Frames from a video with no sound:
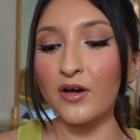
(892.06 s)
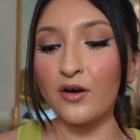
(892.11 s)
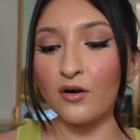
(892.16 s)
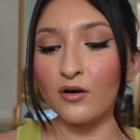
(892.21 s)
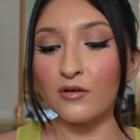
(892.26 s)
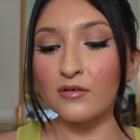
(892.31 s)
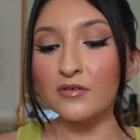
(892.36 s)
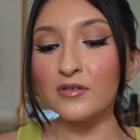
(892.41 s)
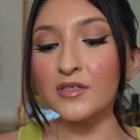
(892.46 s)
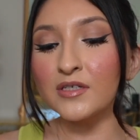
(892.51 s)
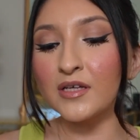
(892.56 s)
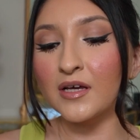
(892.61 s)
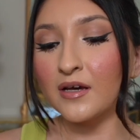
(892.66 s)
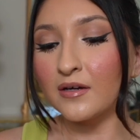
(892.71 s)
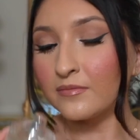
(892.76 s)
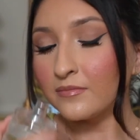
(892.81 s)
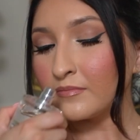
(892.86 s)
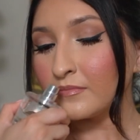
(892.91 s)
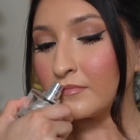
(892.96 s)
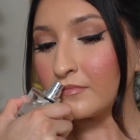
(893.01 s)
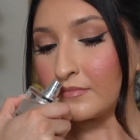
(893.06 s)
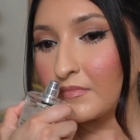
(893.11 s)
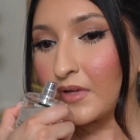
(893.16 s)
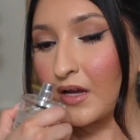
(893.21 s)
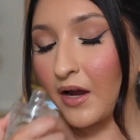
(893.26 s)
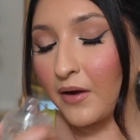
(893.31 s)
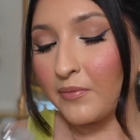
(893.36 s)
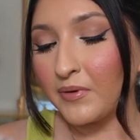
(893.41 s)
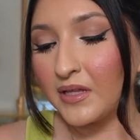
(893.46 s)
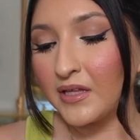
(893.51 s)
Ghost.
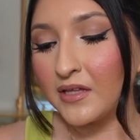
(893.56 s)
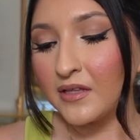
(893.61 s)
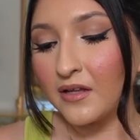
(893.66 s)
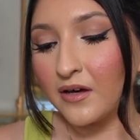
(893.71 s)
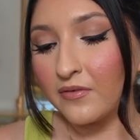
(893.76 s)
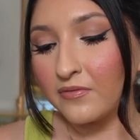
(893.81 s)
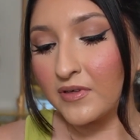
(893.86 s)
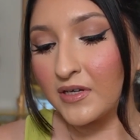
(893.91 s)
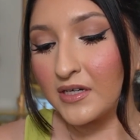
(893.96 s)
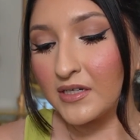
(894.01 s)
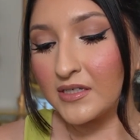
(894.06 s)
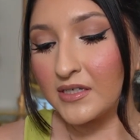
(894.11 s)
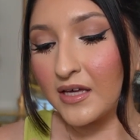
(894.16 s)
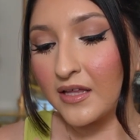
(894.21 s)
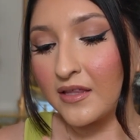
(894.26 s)
I really love this.